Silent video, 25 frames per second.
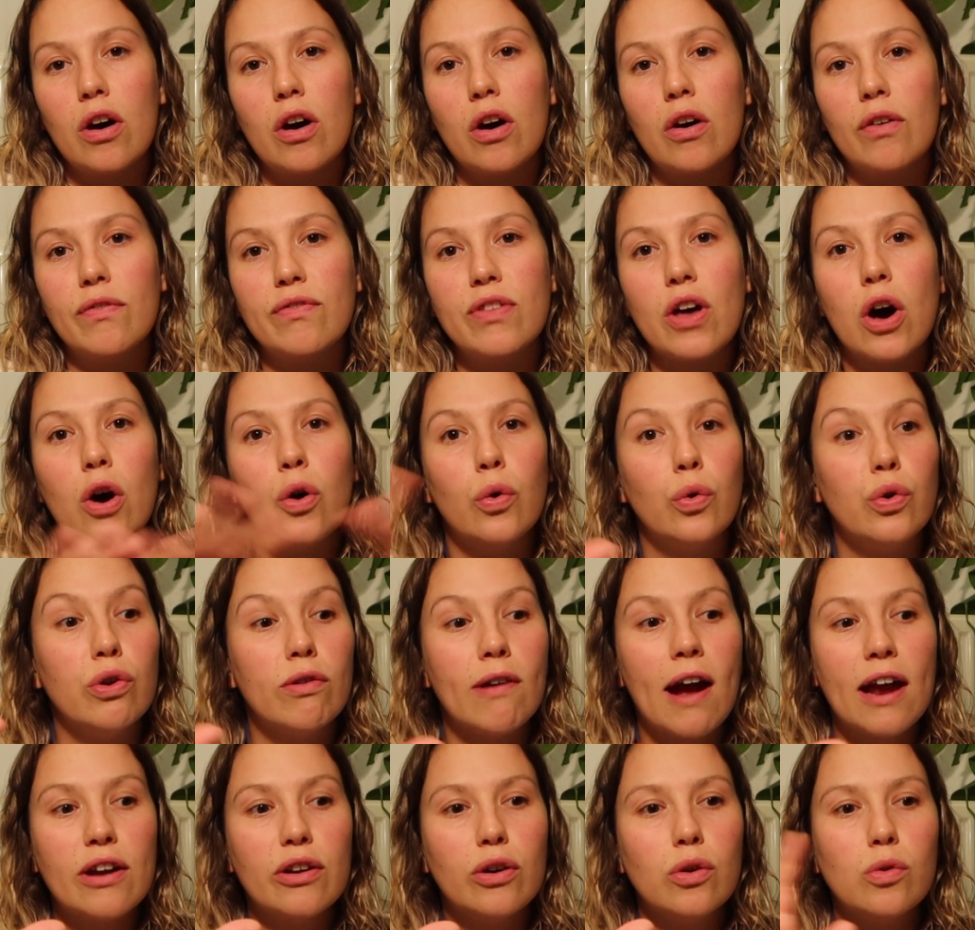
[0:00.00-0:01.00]
of the older
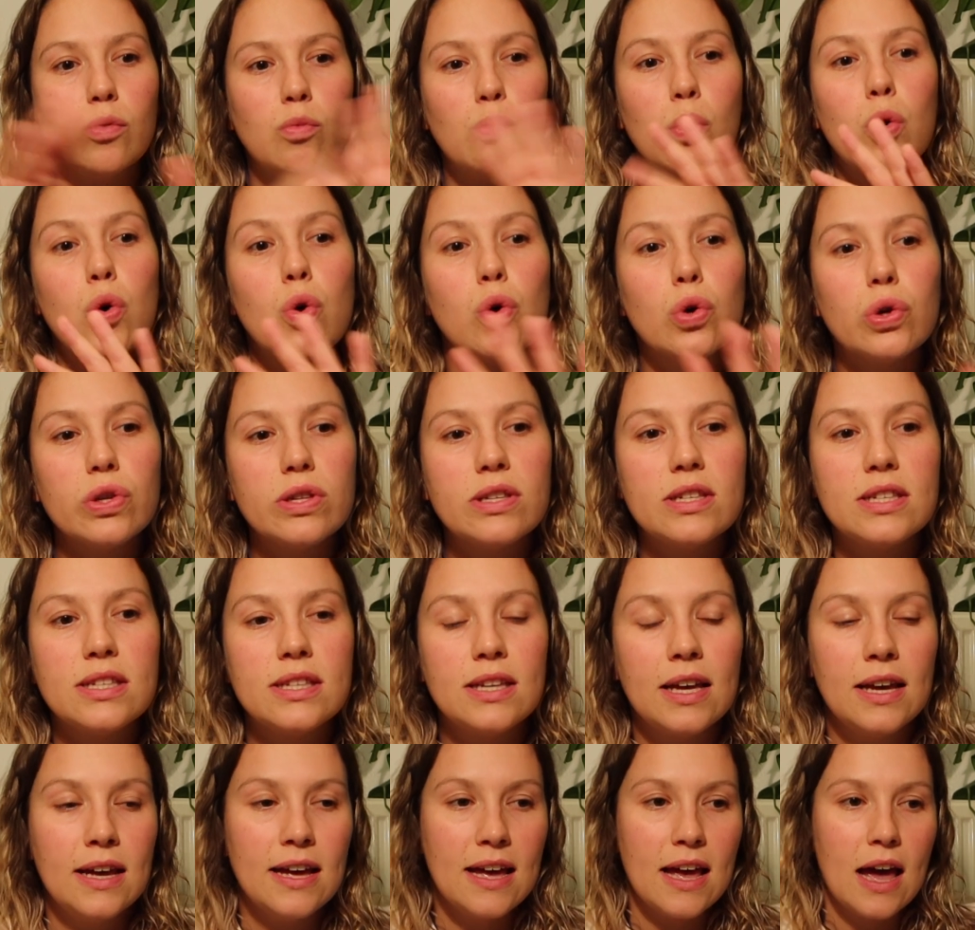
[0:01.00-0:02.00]
adult wards,
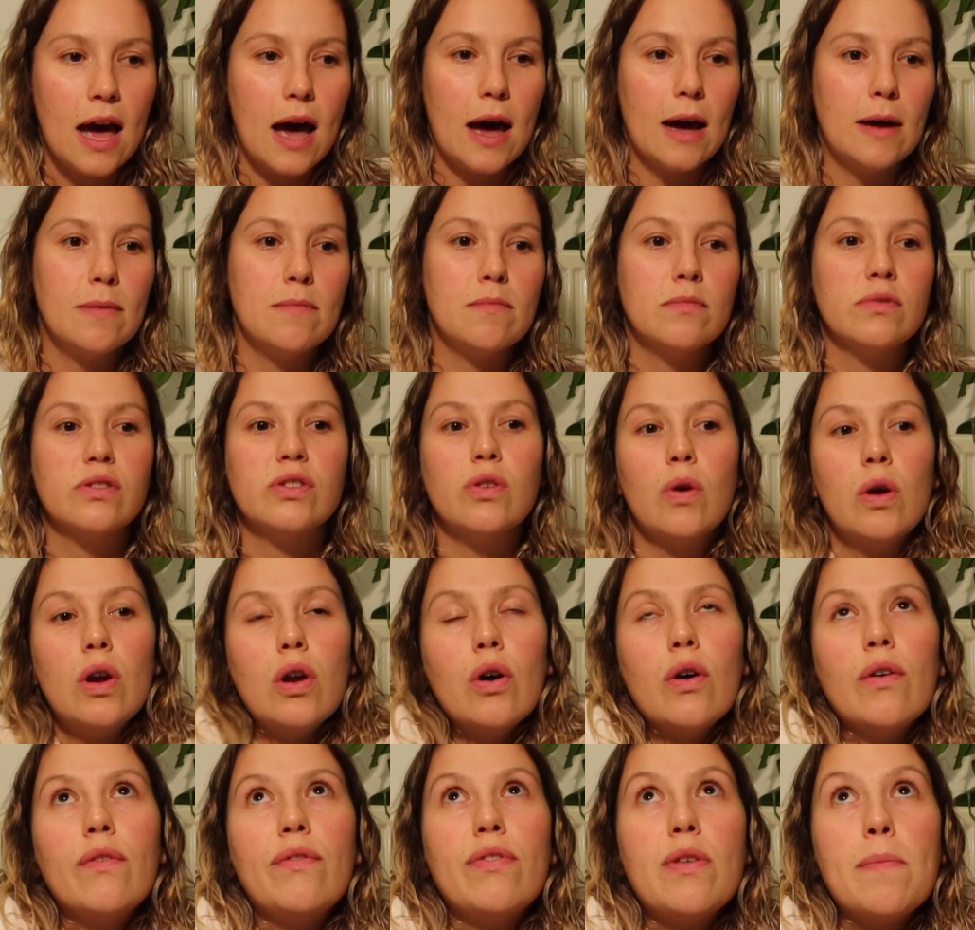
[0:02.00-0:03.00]
so a
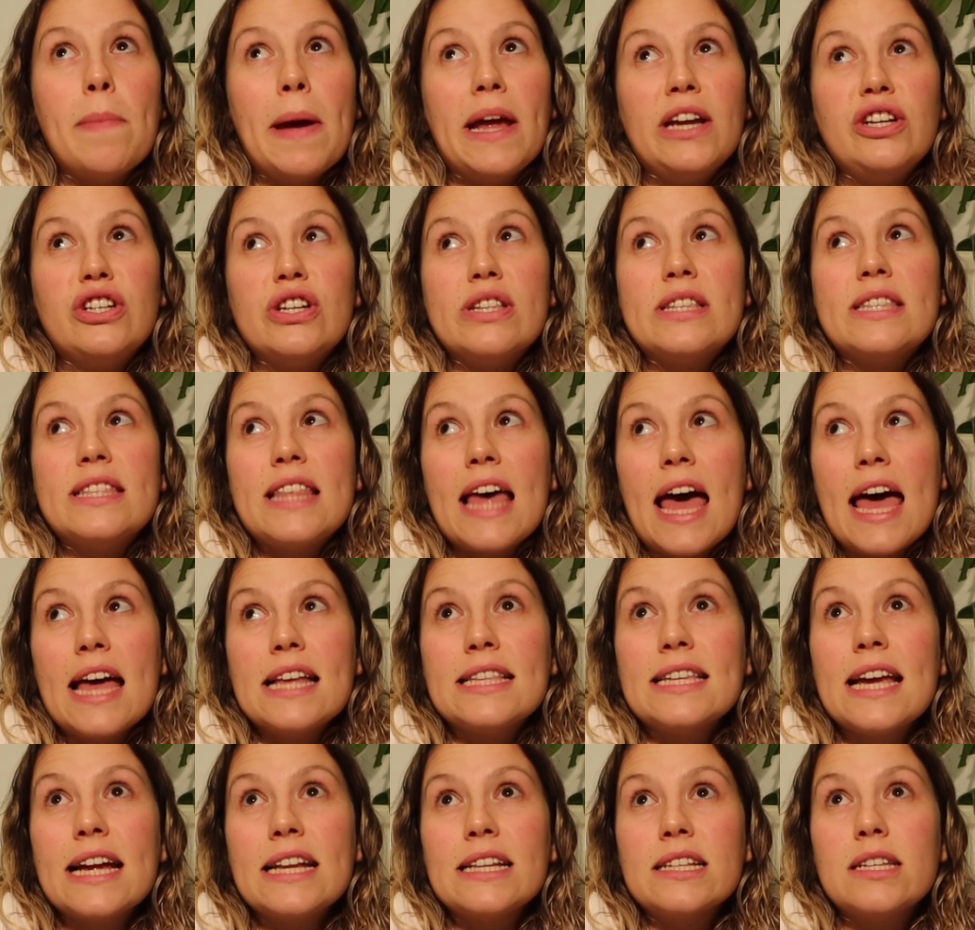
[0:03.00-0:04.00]
lot of the patients there
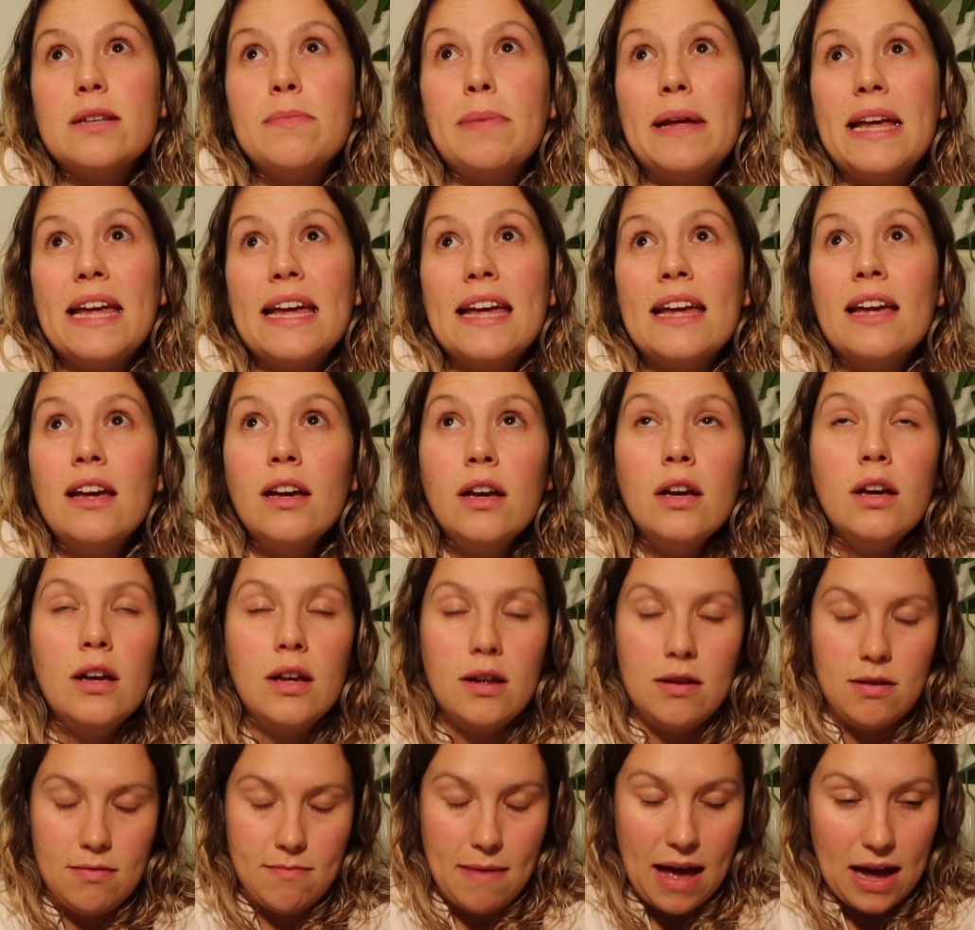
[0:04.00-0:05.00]
tend to be
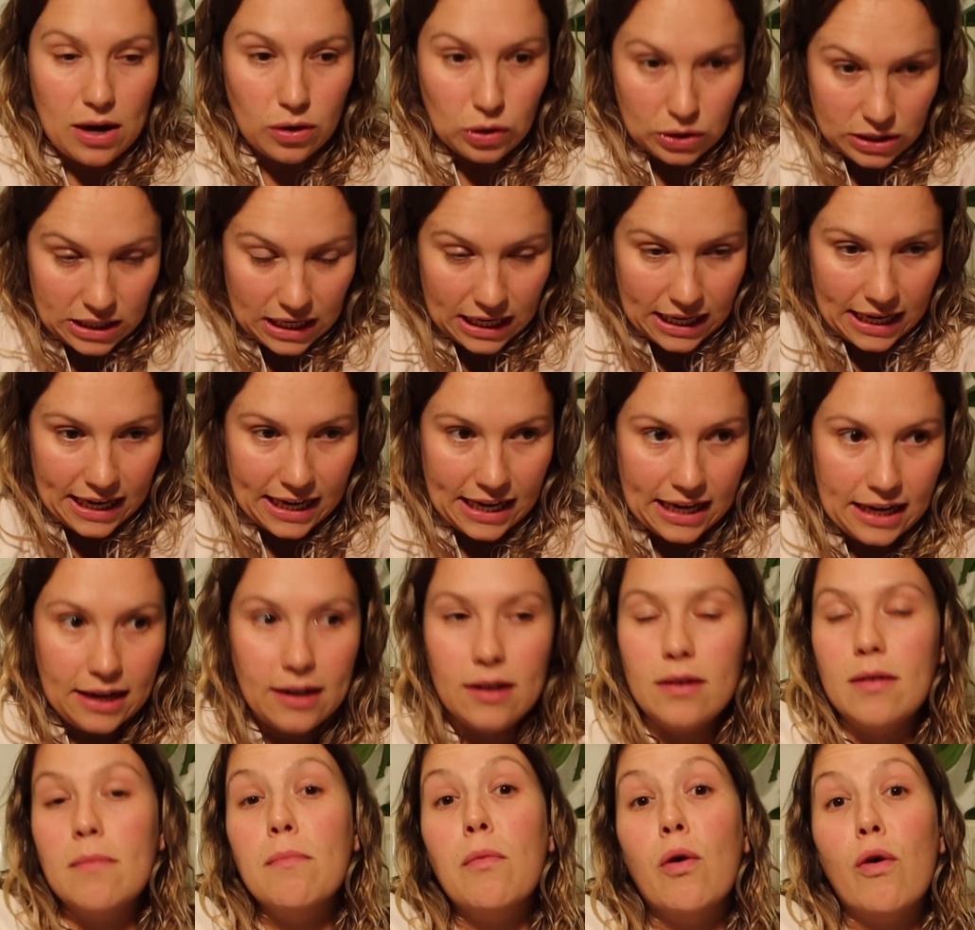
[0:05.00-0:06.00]

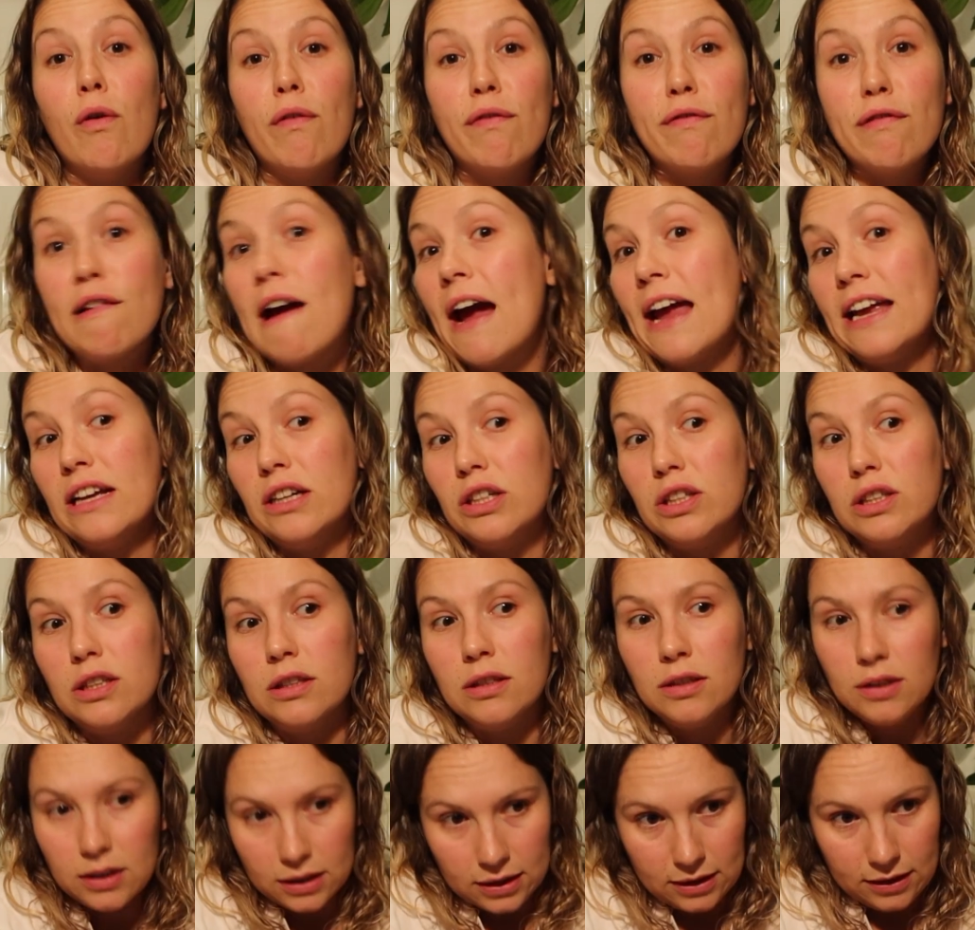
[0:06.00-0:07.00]
elderly, more frail,
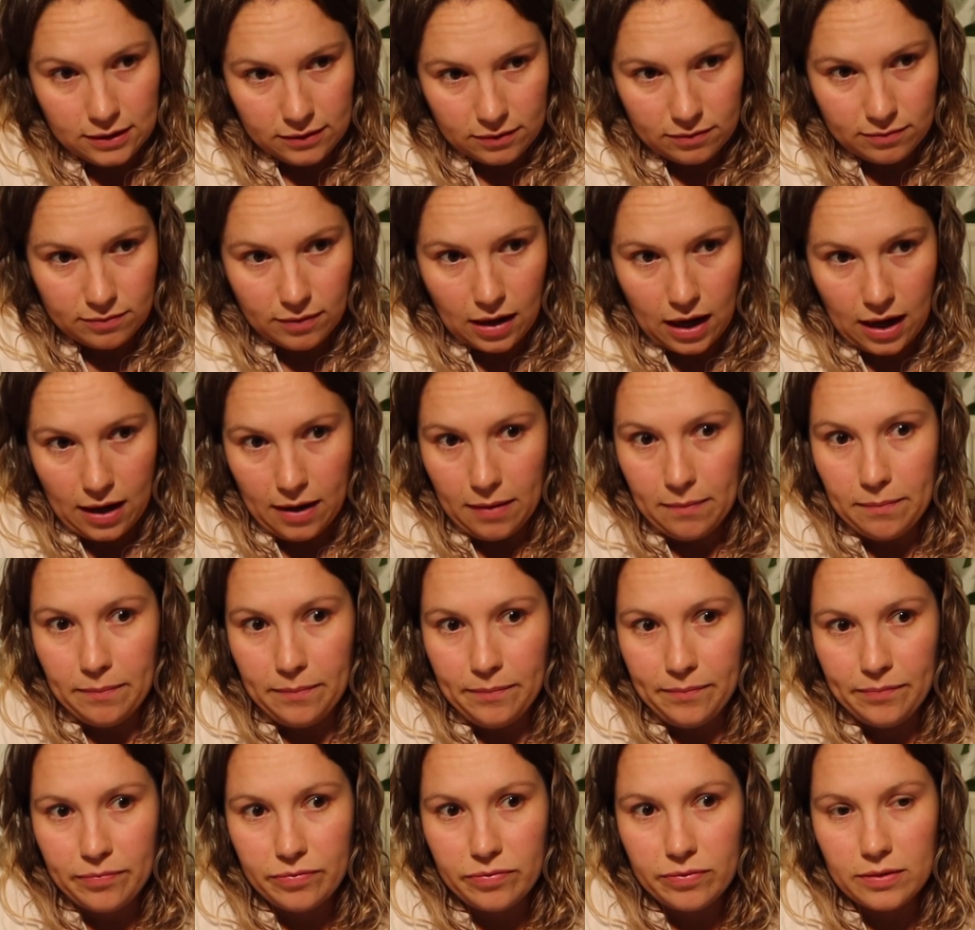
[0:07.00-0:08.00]

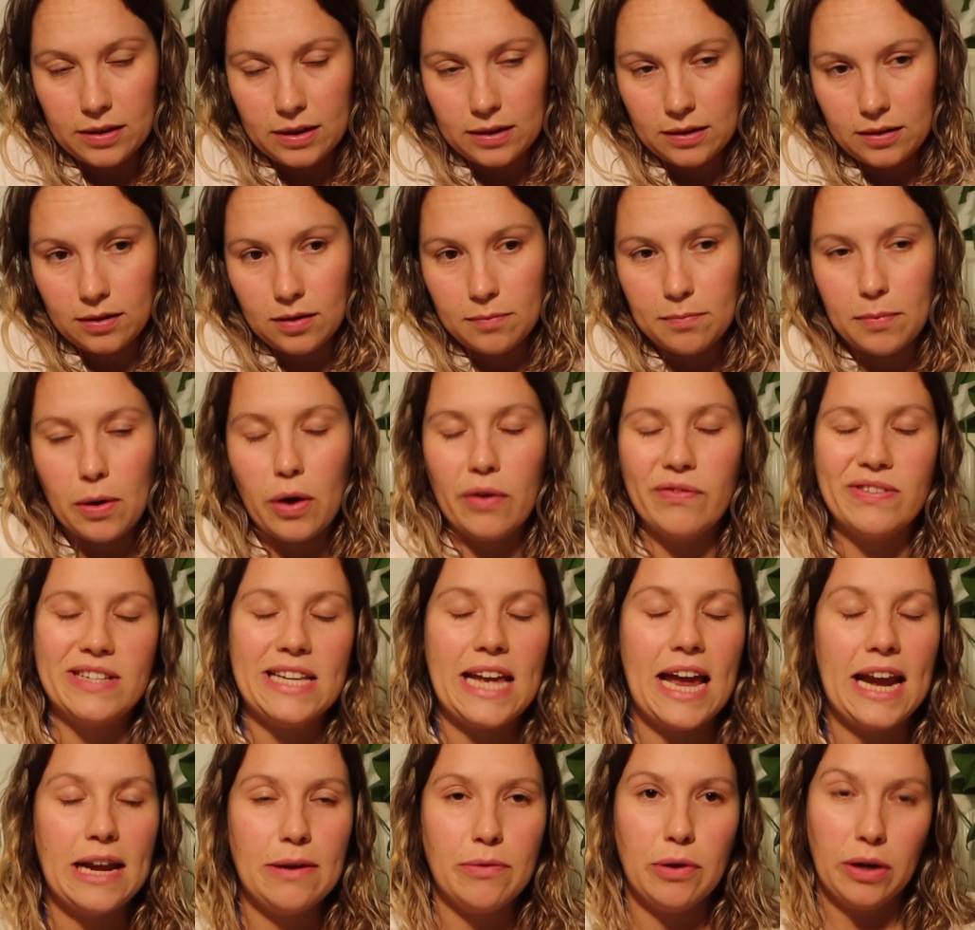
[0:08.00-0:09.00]
but
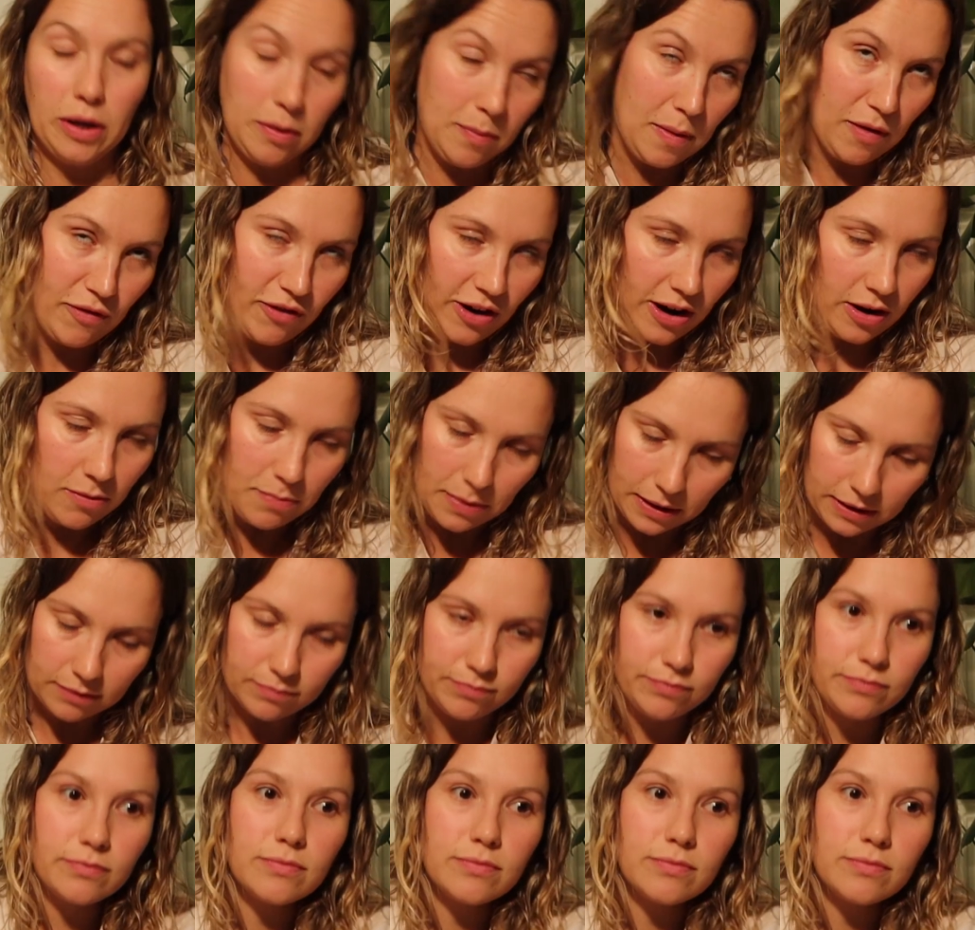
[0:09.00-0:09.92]
obviously anyone can be frail, but